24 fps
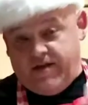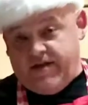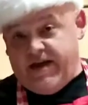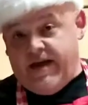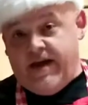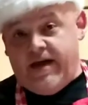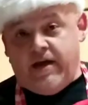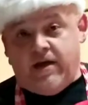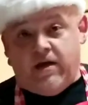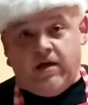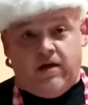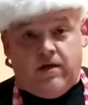
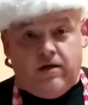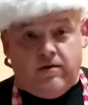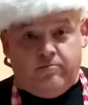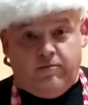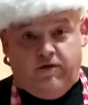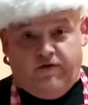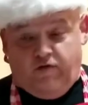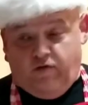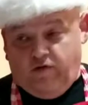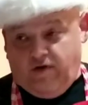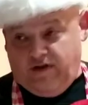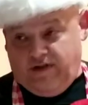take
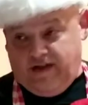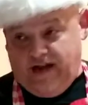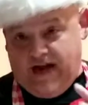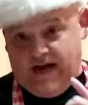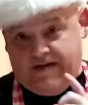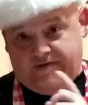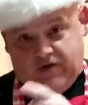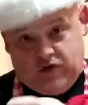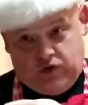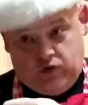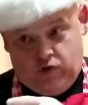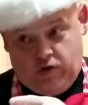for a
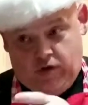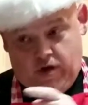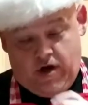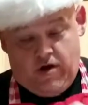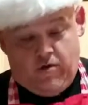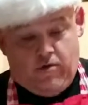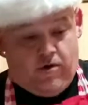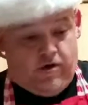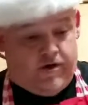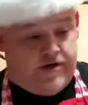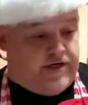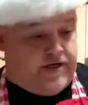live studio
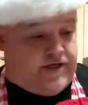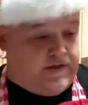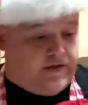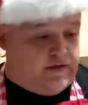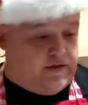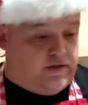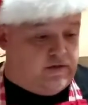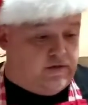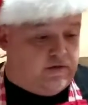audience.